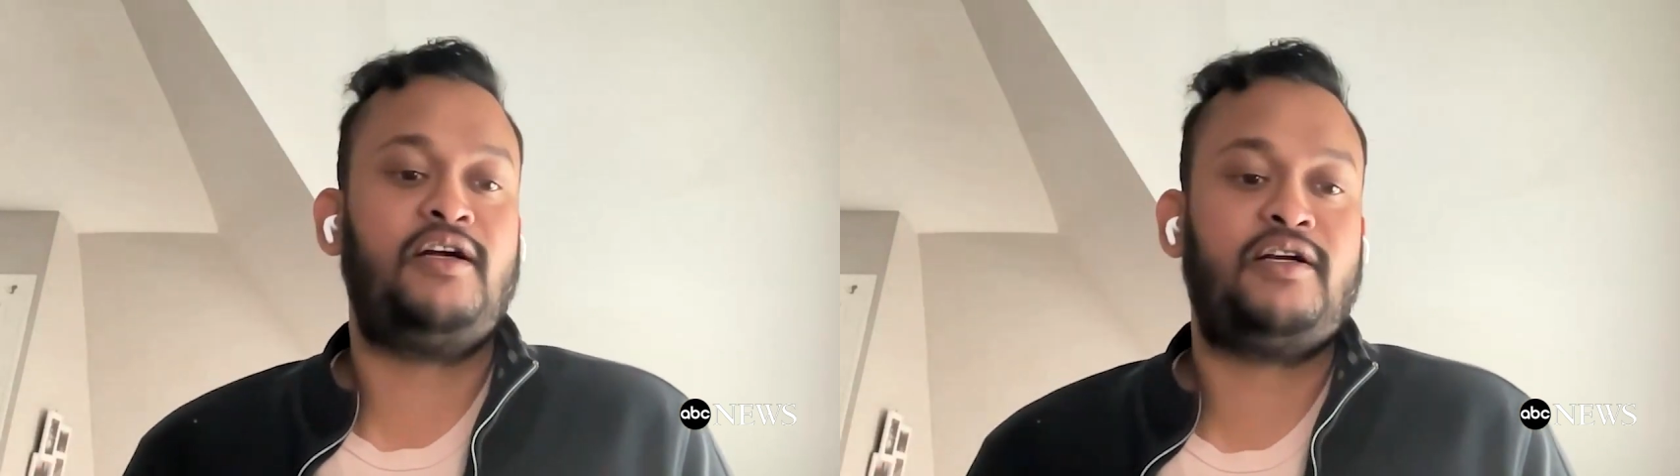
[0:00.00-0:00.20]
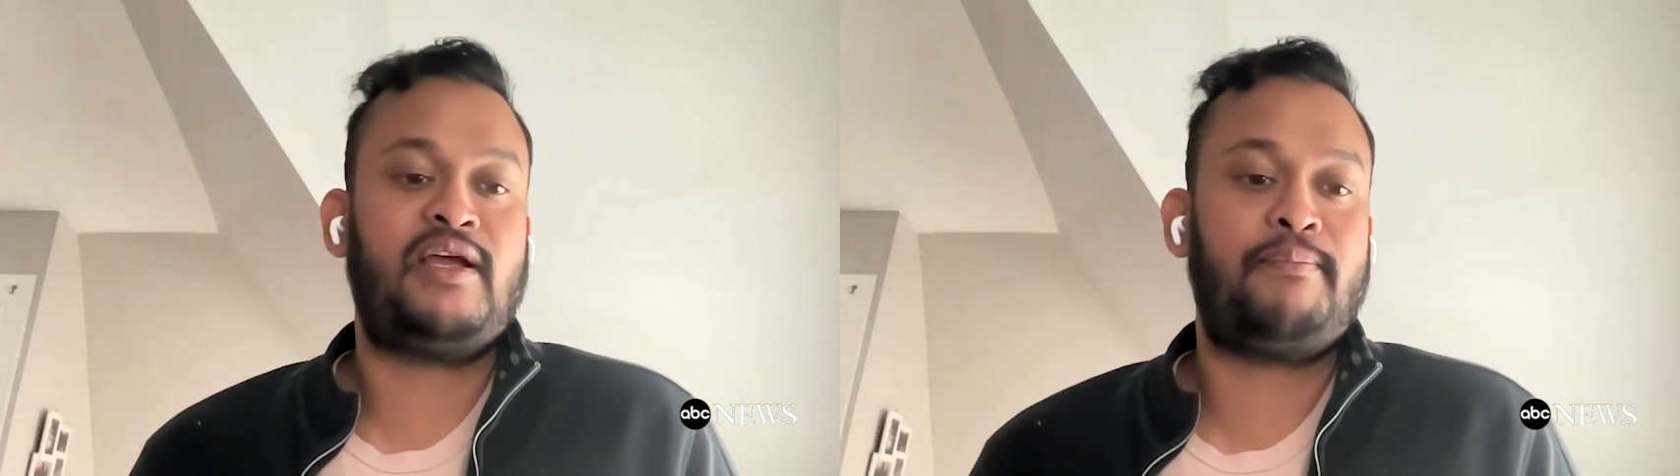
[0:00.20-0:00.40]

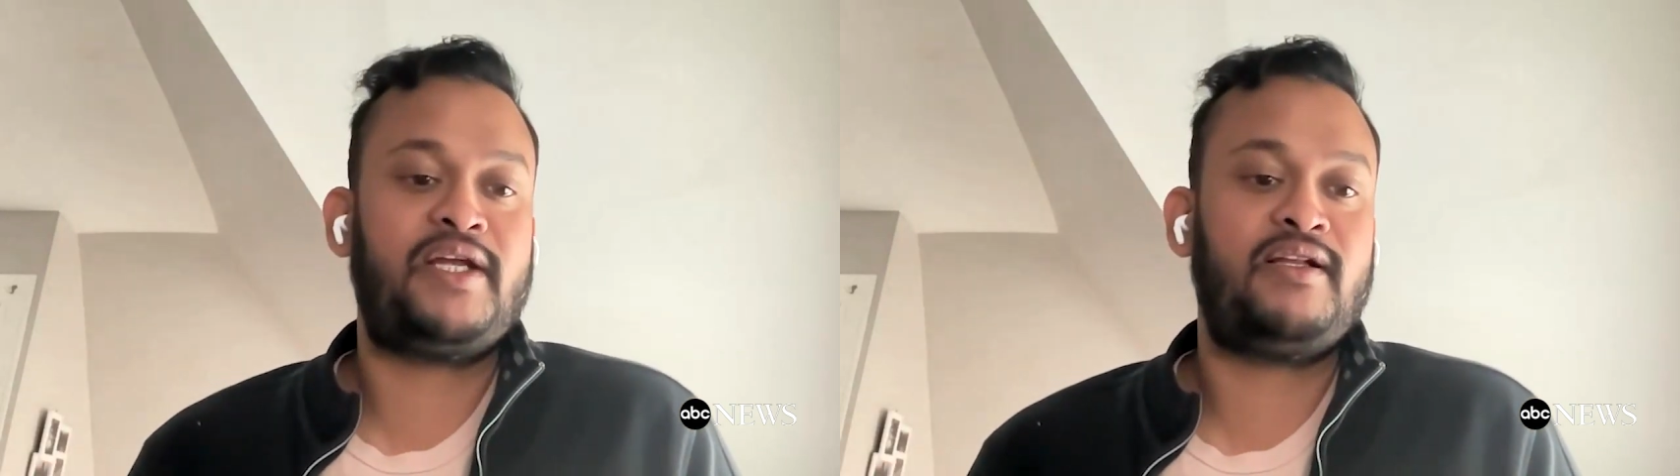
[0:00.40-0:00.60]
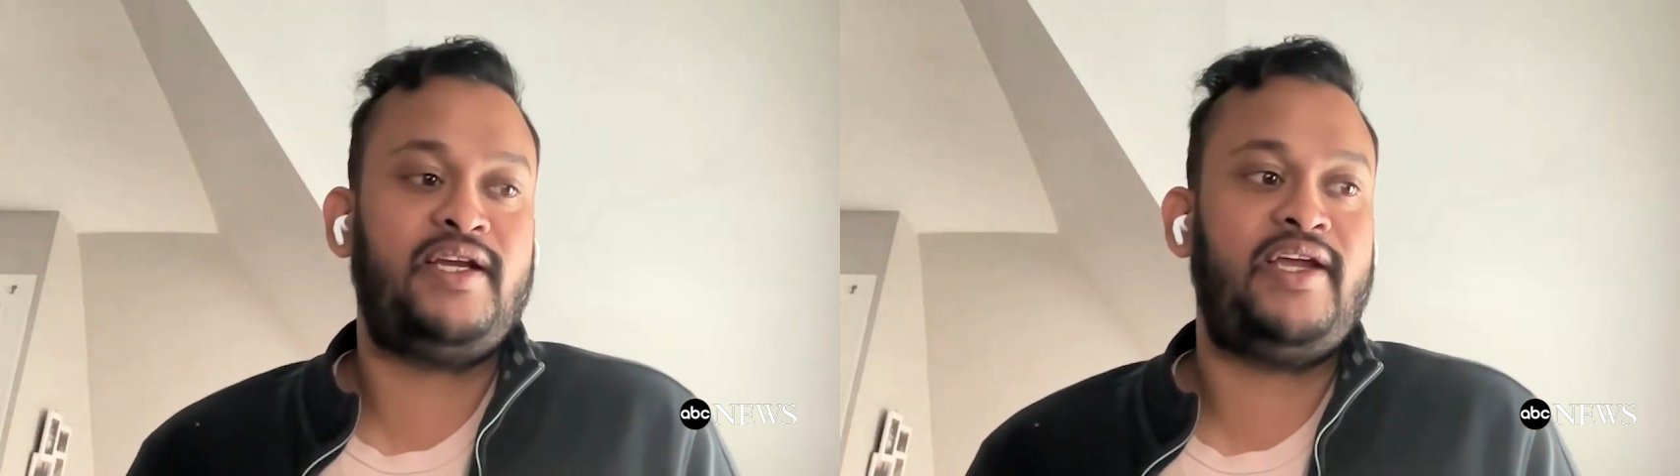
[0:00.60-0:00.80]
are
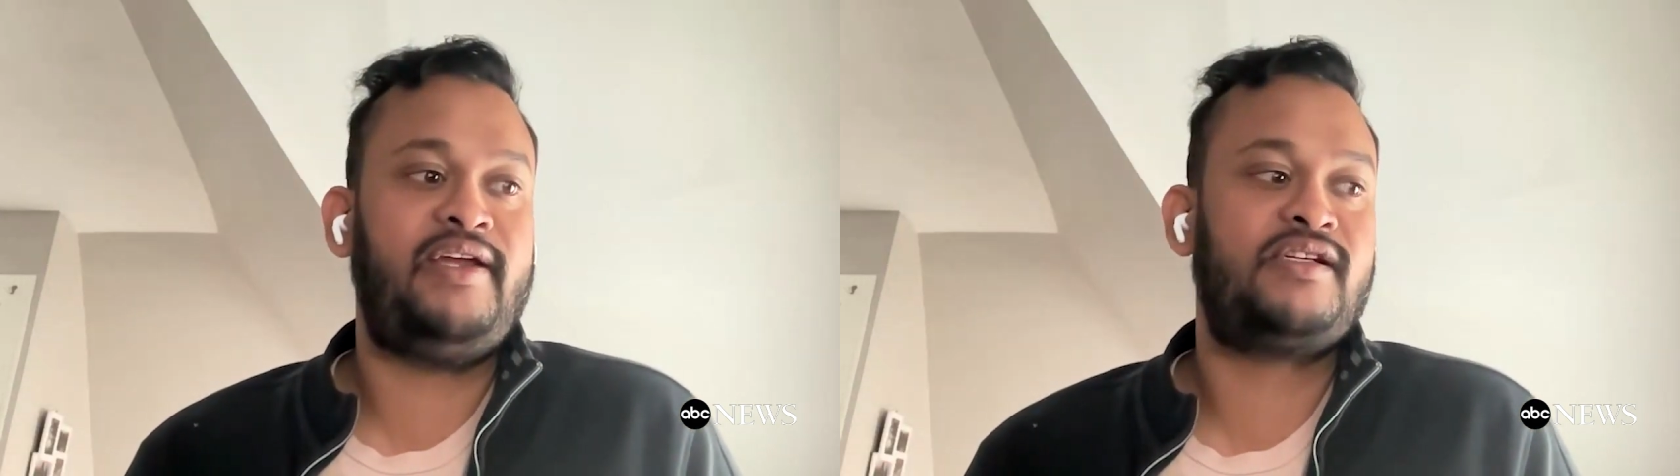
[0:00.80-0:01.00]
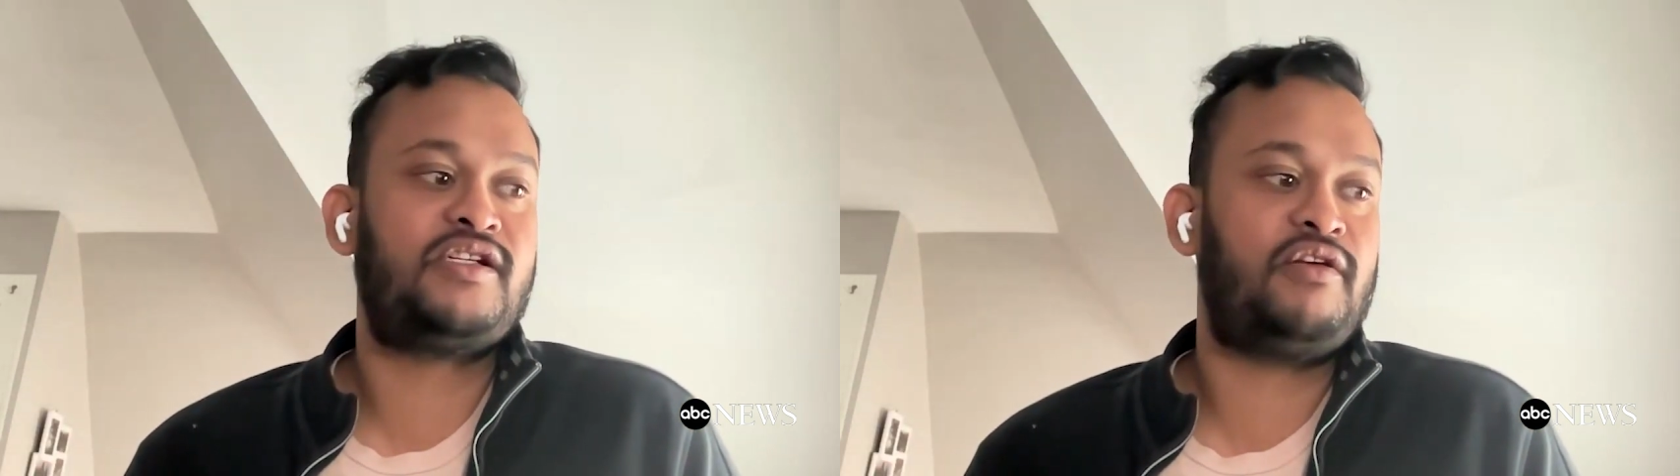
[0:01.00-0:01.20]

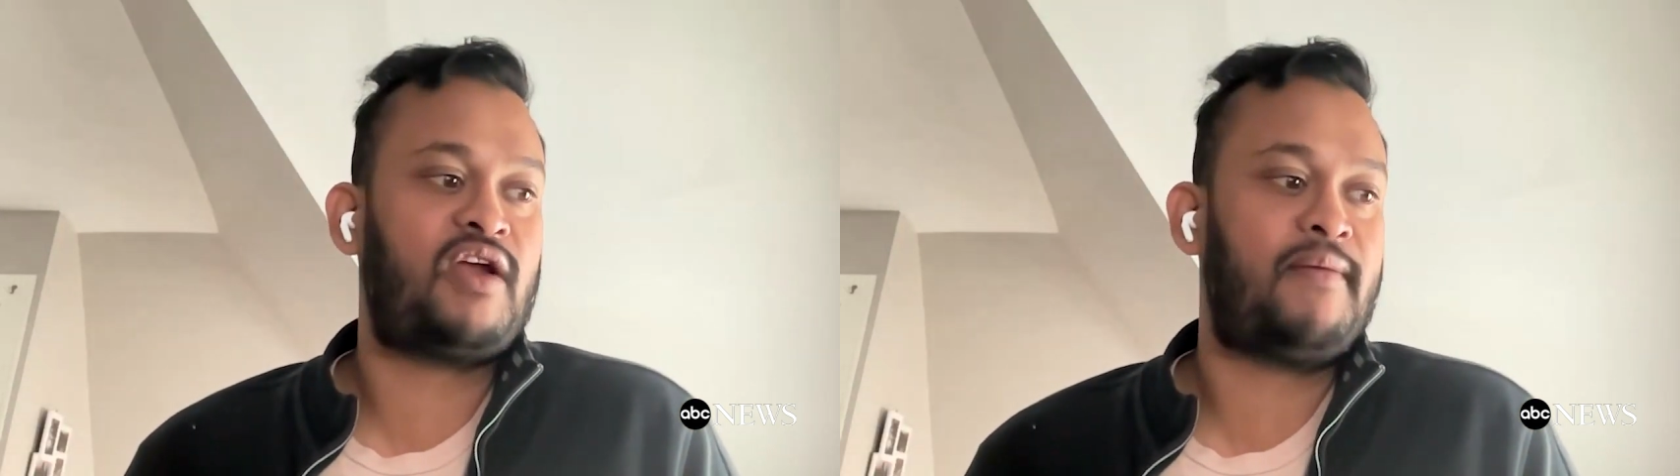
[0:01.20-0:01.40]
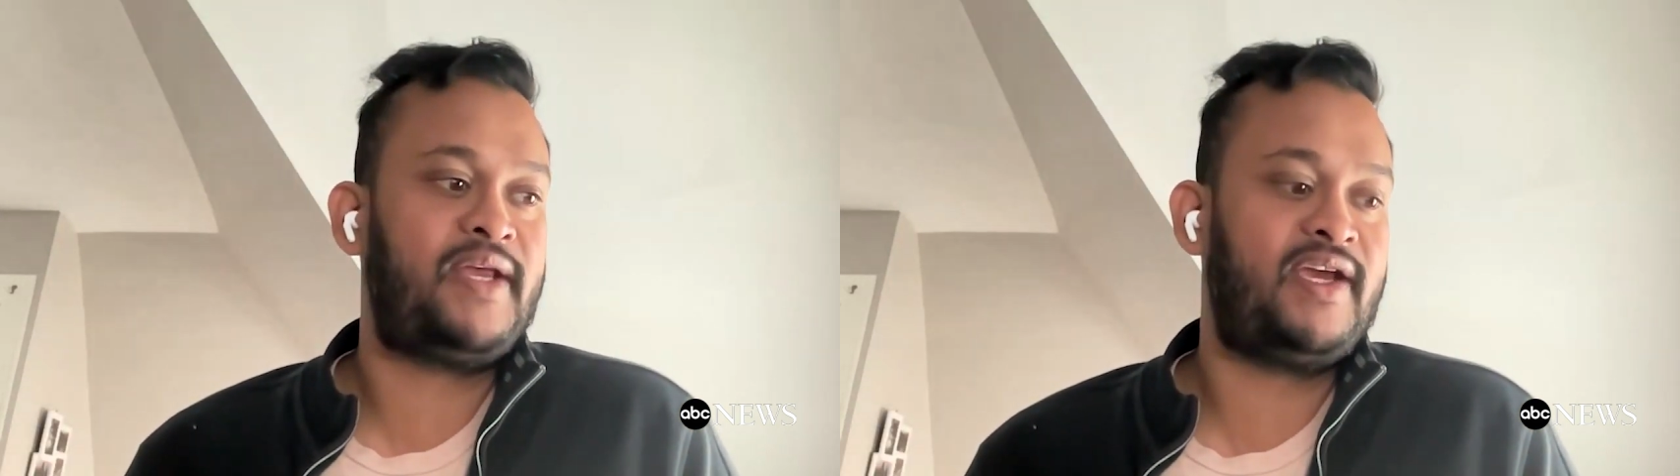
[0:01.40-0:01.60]
typically
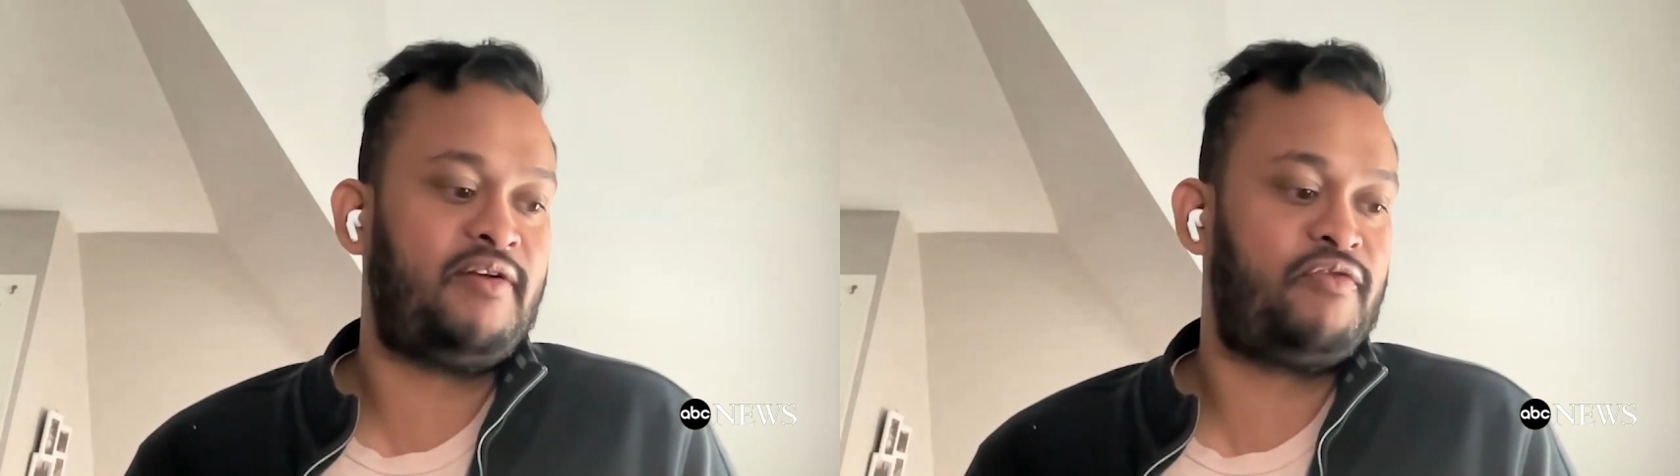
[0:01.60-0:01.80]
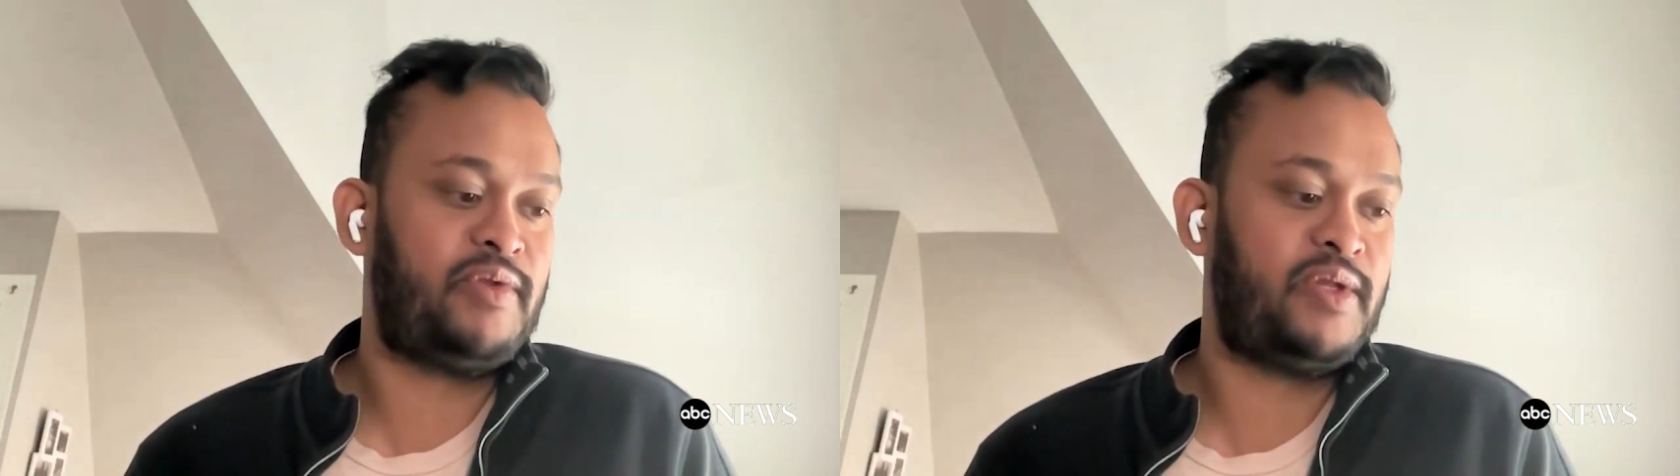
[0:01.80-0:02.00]
sort of coming at it